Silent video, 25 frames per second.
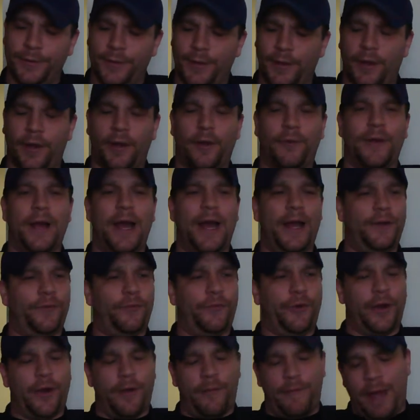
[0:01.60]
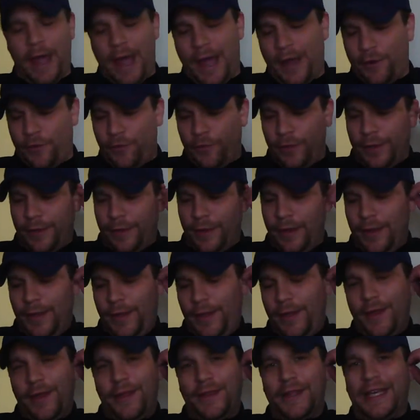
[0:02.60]
Alright, and we are back with
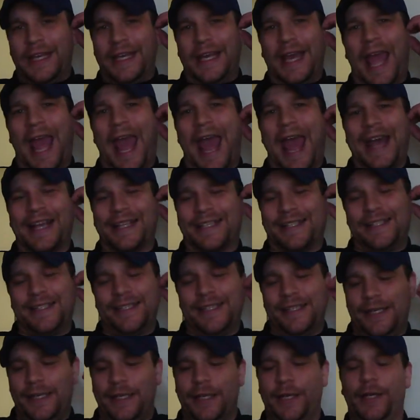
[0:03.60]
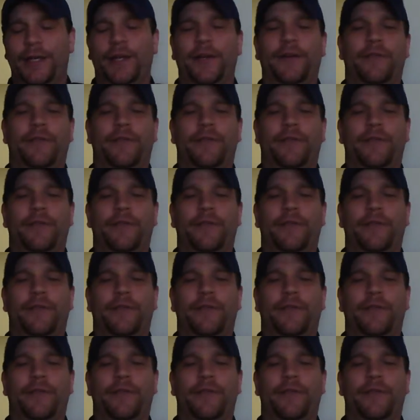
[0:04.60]
the Acid